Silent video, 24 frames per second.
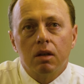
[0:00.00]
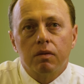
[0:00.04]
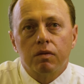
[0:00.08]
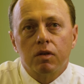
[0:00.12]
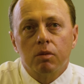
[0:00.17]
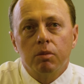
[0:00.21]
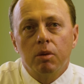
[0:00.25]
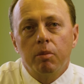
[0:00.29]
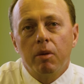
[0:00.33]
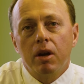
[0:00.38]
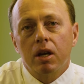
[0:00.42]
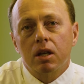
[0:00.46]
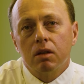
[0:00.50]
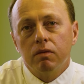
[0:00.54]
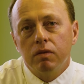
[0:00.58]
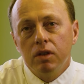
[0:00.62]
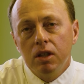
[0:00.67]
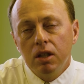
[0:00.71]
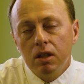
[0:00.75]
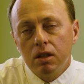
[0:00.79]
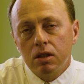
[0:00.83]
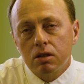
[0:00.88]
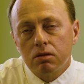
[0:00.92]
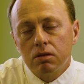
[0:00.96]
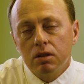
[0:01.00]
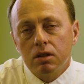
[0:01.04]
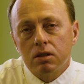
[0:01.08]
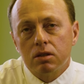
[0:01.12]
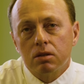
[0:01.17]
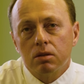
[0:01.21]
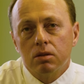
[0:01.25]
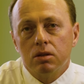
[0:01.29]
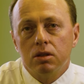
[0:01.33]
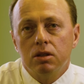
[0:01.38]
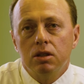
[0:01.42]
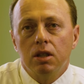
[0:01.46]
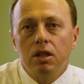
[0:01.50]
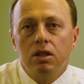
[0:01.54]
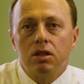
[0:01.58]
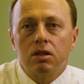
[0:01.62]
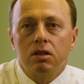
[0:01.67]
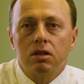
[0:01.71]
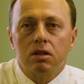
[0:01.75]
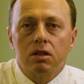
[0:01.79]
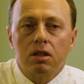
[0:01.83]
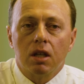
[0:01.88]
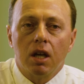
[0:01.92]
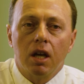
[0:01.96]
from the American Feed Industry
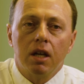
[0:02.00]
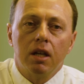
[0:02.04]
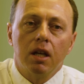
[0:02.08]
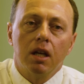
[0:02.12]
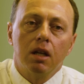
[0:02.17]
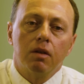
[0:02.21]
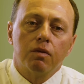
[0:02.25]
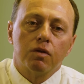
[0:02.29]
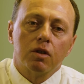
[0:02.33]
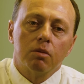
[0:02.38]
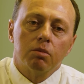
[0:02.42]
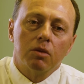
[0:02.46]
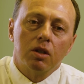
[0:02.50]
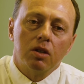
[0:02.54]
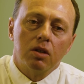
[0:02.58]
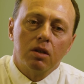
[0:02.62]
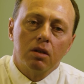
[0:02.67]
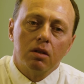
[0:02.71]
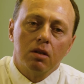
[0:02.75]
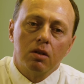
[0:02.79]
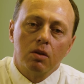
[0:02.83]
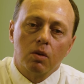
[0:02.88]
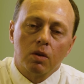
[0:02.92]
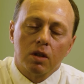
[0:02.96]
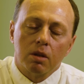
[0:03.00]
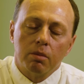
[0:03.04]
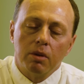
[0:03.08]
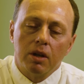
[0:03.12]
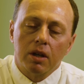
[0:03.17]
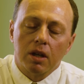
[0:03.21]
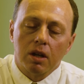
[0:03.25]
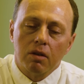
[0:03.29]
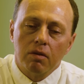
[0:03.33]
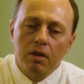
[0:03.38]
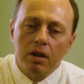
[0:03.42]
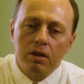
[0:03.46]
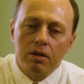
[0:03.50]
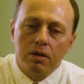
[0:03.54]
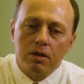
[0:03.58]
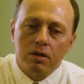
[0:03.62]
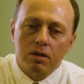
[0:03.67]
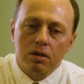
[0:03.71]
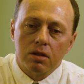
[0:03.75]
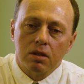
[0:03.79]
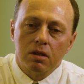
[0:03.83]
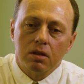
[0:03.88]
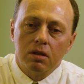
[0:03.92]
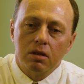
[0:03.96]
Association side and from the North American
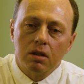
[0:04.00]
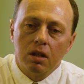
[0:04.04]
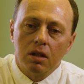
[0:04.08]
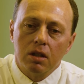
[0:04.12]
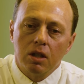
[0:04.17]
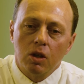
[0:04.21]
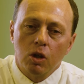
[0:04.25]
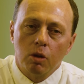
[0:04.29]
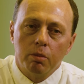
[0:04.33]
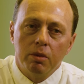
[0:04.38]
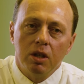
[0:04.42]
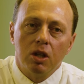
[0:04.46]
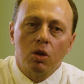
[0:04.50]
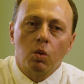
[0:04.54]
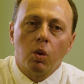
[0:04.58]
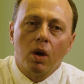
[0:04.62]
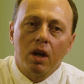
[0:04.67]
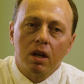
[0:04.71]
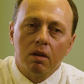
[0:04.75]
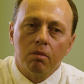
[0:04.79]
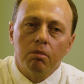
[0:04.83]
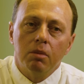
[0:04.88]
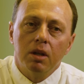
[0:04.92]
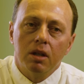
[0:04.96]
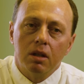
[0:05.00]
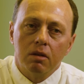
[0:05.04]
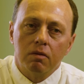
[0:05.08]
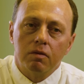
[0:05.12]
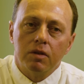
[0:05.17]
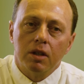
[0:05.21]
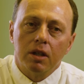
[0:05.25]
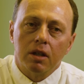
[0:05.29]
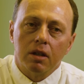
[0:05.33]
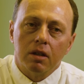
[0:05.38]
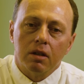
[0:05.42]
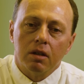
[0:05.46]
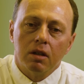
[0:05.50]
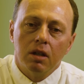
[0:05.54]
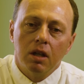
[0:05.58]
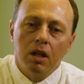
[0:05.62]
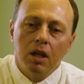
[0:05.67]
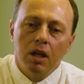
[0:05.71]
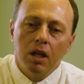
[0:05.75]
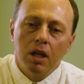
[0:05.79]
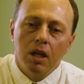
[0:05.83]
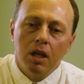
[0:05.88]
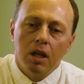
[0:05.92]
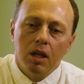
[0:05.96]
Renderers, that there would be quite a bit of
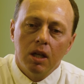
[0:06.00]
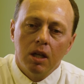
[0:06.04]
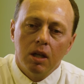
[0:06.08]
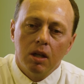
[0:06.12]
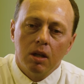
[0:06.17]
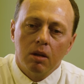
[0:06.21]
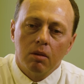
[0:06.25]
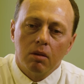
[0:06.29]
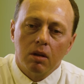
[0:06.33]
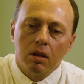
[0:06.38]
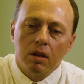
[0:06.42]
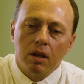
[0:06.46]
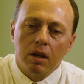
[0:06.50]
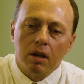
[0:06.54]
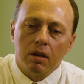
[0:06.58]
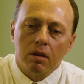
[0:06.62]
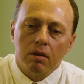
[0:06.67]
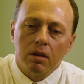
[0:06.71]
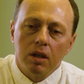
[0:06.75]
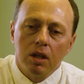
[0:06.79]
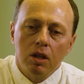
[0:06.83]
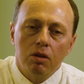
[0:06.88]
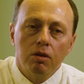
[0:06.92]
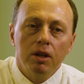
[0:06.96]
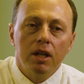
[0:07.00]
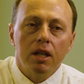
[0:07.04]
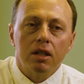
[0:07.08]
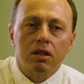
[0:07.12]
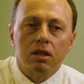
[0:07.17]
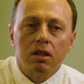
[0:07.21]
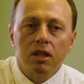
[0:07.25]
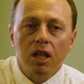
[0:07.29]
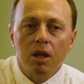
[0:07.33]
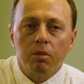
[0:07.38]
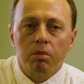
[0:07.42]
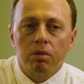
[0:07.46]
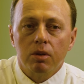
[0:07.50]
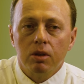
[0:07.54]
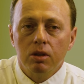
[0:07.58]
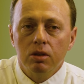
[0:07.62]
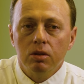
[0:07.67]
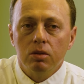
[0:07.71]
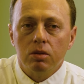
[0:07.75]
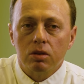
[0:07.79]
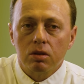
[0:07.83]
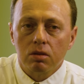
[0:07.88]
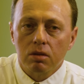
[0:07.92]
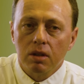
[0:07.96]
their ingredients that they
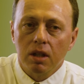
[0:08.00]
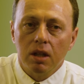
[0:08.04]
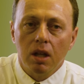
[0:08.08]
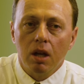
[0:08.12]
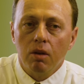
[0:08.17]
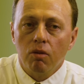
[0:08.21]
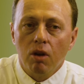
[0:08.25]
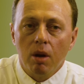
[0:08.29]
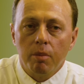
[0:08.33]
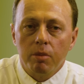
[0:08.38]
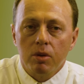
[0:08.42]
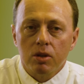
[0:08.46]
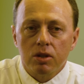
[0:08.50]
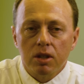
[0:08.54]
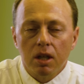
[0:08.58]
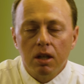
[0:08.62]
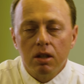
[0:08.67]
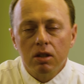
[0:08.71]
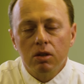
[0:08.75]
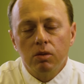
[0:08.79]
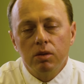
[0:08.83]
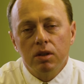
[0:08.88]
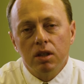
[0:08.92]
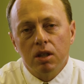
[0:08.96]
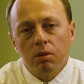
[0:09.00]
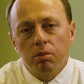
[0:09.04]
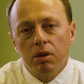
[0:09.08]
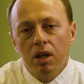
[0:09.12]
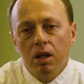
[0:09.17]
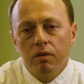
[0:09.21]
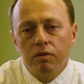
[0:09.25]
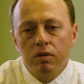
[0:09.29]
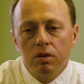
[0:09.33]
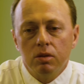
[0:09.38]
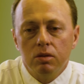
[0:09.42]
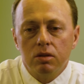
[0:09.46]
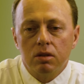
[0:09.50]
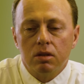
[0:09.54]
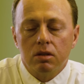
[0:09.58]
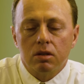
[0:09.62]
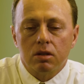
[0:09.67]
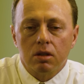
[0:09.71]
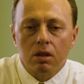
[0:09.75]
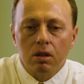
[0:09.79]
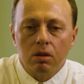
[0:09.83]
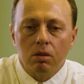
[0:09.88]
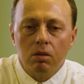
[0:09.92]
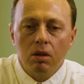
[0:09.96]
produce or that they represent going into pet foods. And
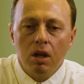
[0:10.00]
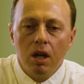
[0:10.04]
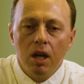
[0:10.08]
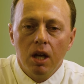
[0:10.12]
so